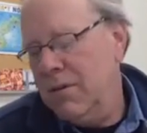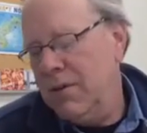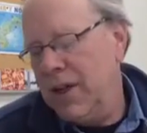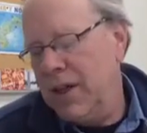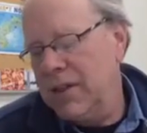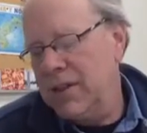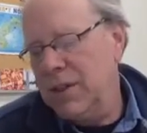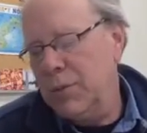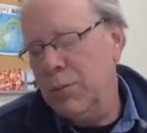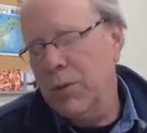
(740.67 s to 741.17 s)

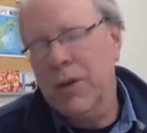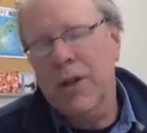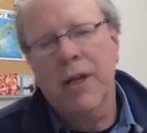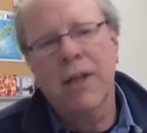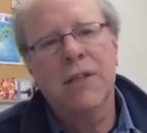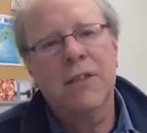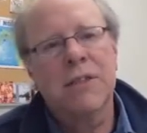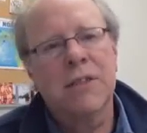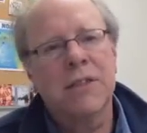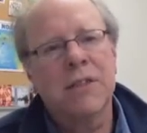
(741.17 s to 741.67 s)
fancy
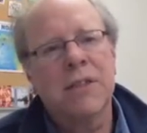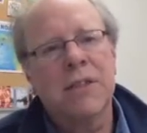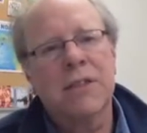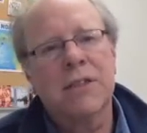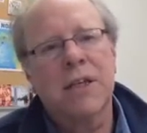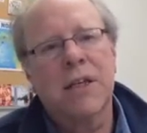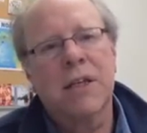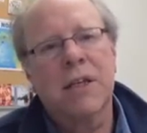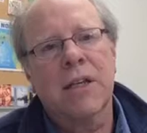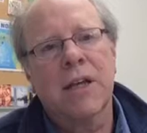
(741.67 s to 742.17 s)
planes and
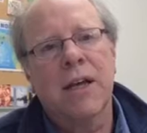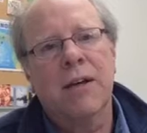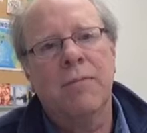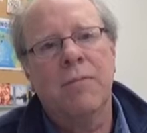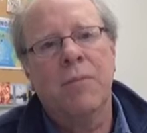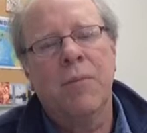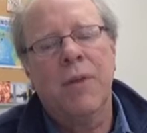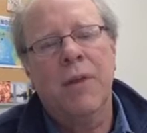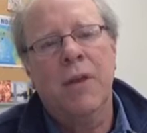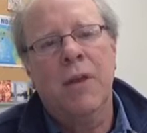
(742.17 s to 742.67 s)
things like that.
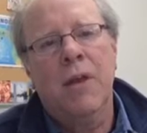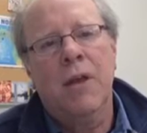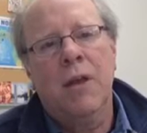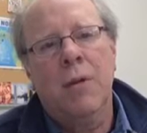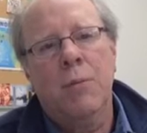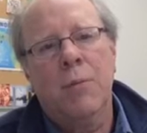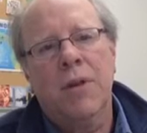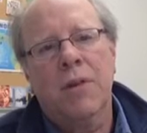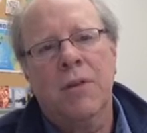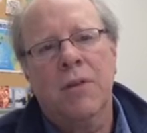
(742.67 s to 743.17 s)

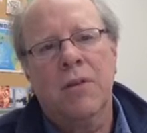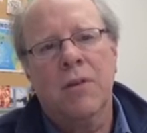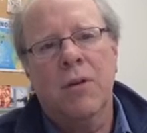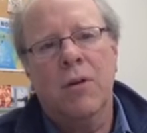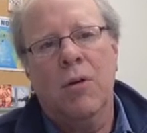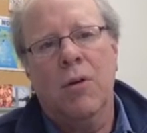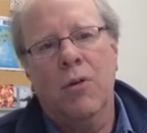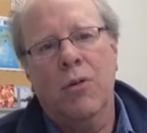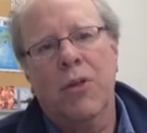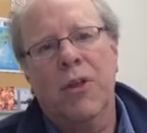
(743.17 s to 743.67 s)
But the
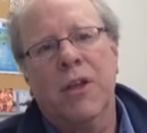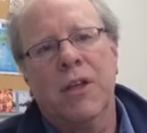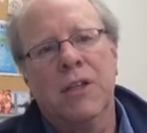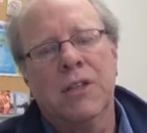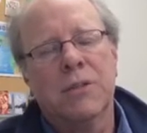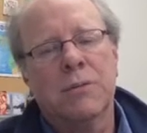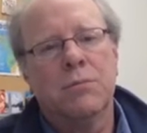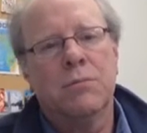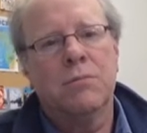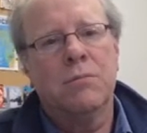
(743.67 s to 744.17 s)
whole thing
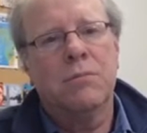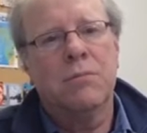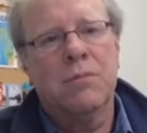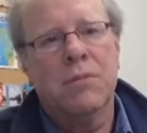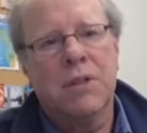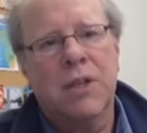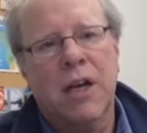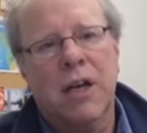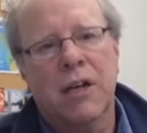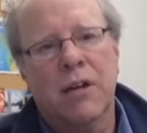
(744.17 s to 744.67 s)
is
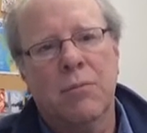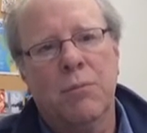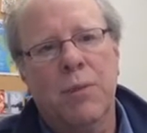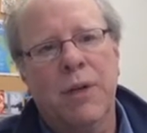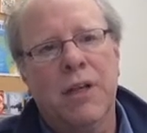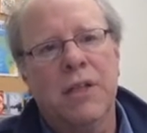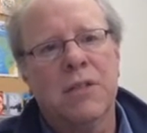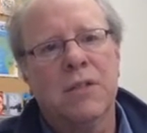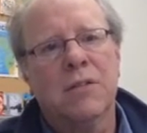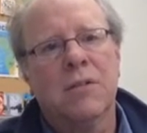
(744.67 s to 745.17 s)
kind of
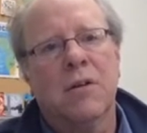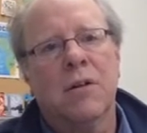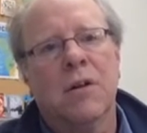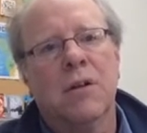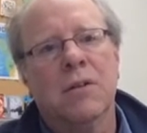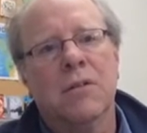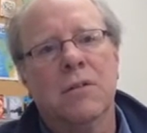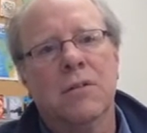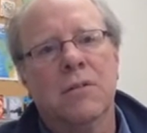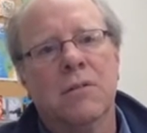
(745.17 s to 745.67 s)
based
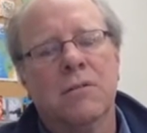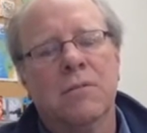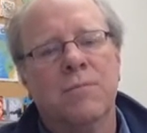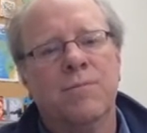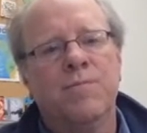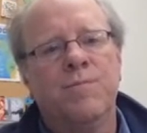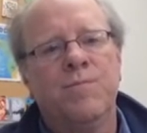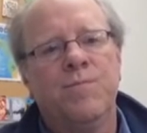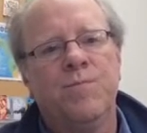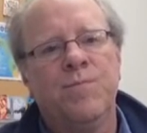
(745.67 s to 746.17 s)
on
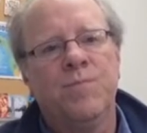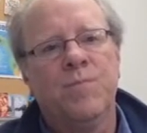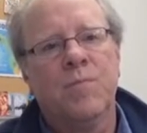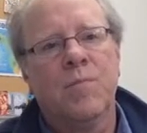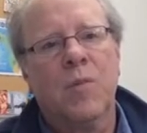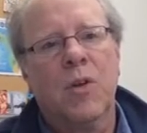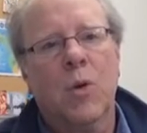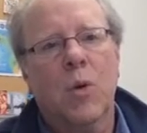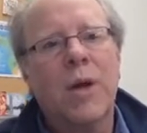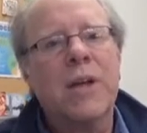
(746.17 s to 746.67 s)

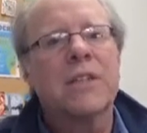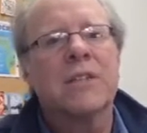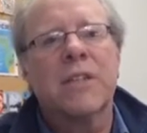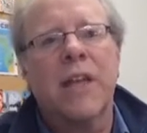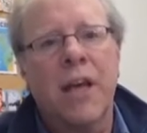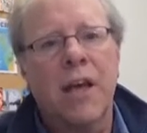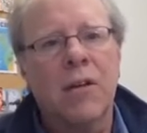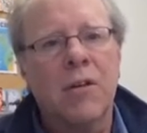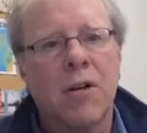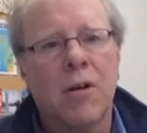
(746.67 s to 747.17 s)

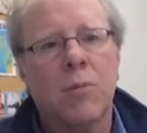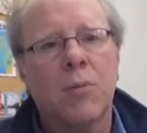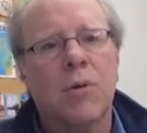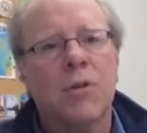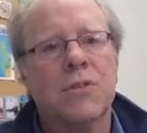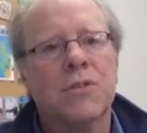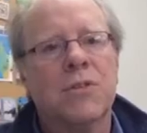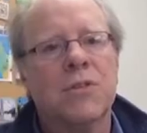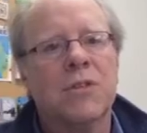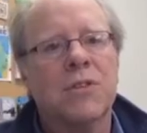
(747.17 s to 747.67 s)
quicksand
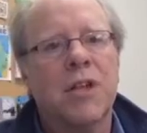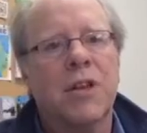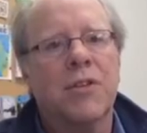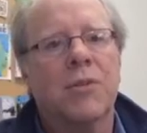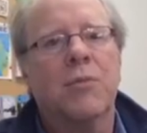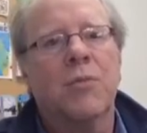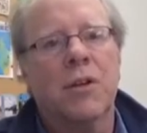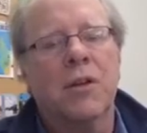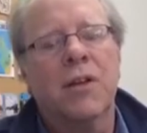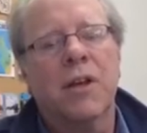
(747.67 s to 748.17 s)
almost. There's
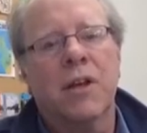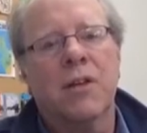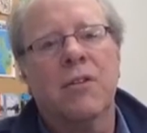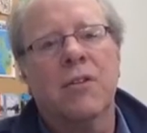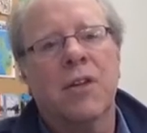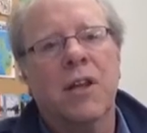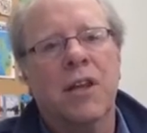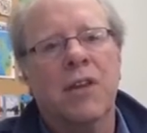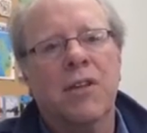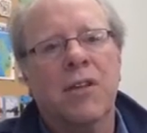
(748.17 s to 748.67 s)
nothing really
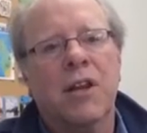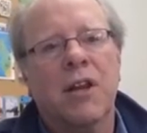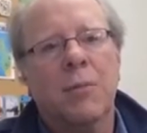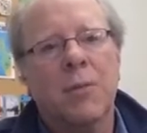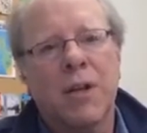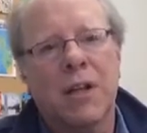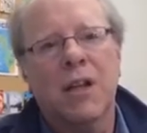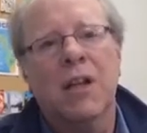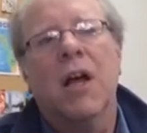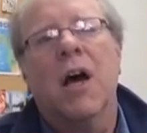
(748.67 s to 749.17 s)
underneath it. I've
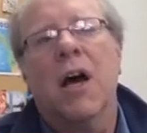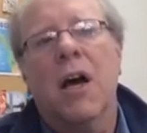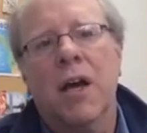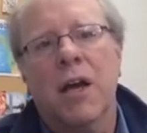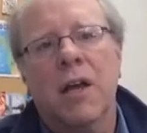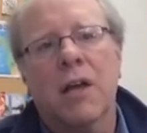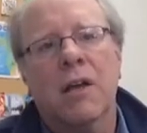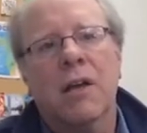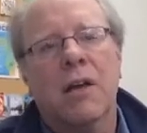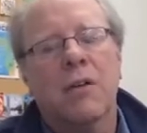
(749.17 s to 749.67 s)
been
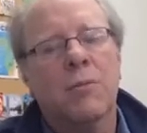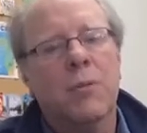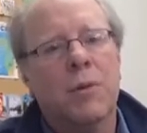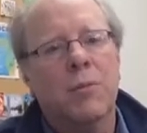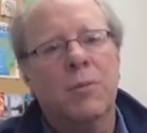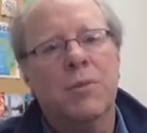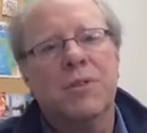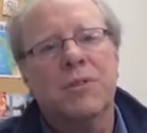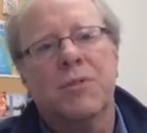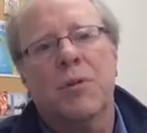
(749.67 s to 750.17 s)
lying. I've
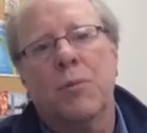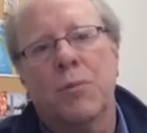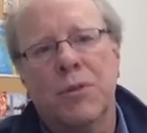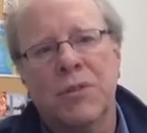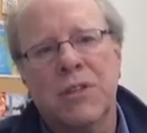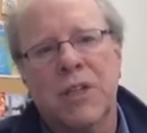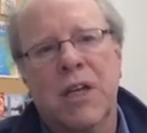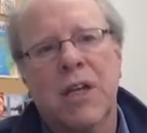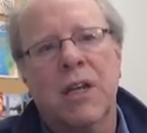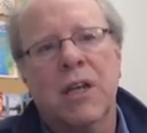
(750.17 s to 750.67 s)
been
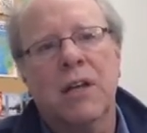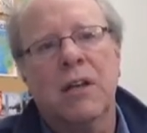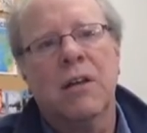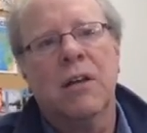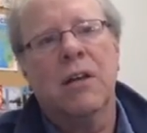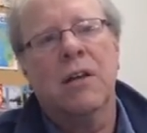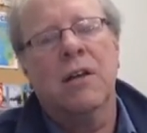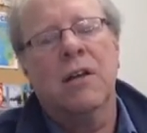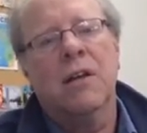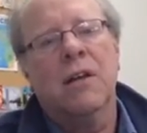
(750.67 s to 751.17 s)
misrepresenting.
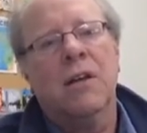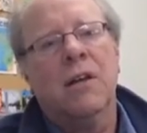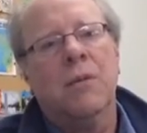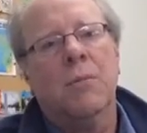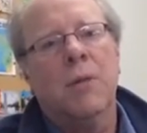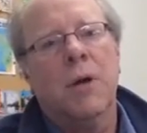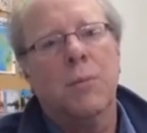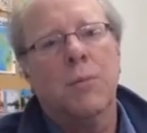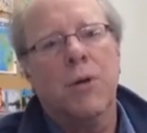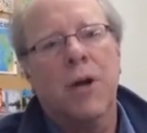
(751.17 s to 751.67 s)

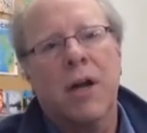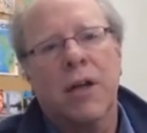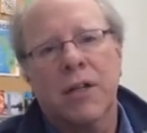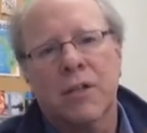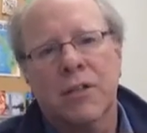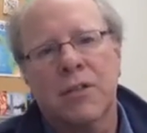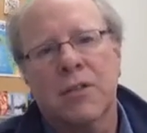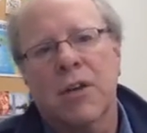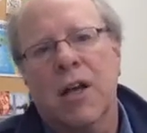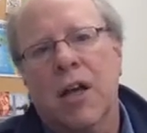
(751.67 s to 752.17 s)
My
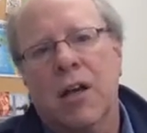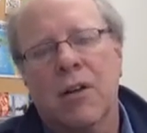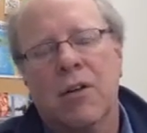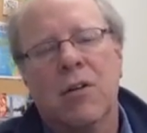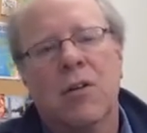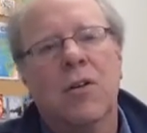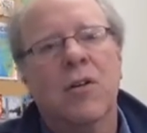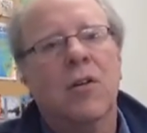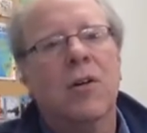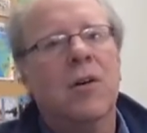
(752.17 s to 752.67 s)
products are not
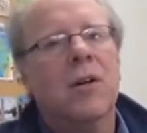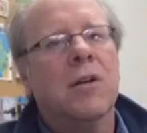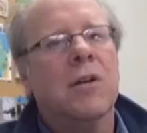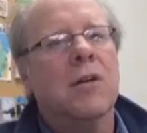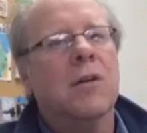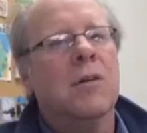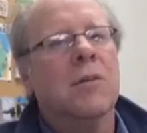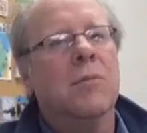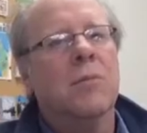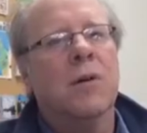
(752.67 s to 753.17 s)

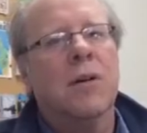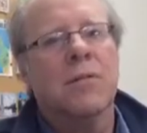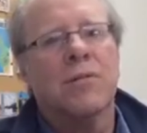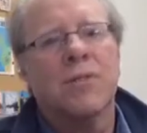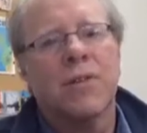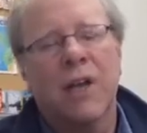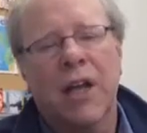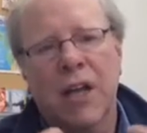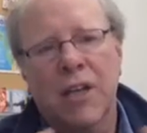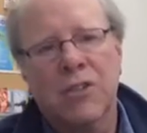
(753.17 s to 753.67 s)
good. My
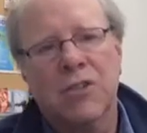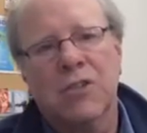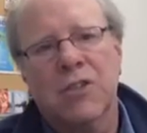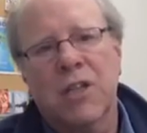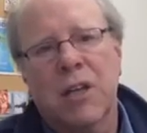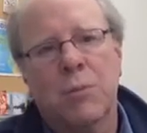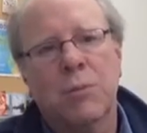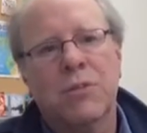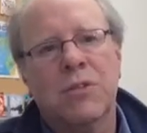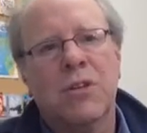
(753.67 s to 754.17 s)
financial
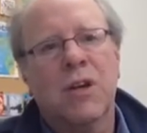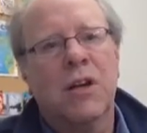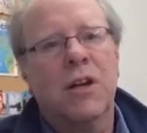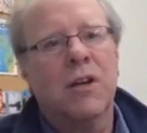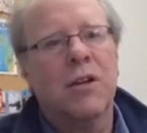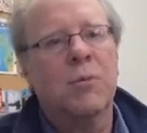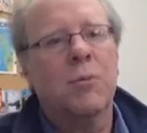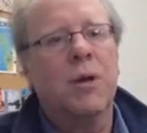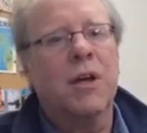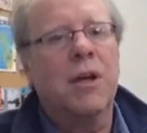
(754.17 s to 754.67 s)
statements are not
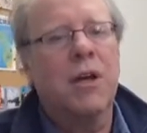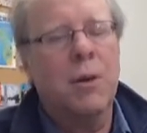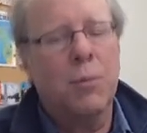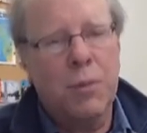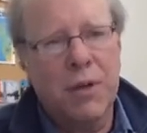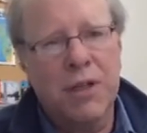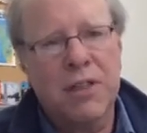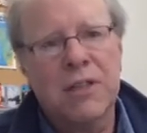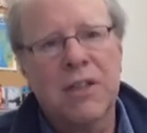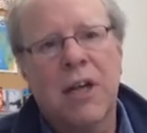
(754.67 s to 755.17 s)
good. My
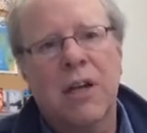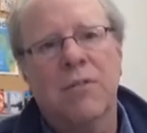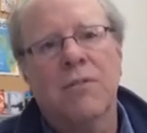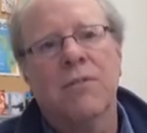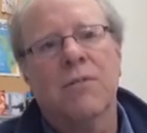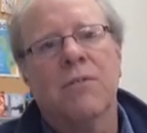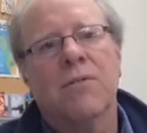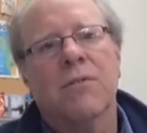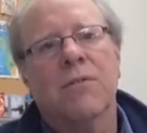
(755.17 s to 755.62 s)
company is not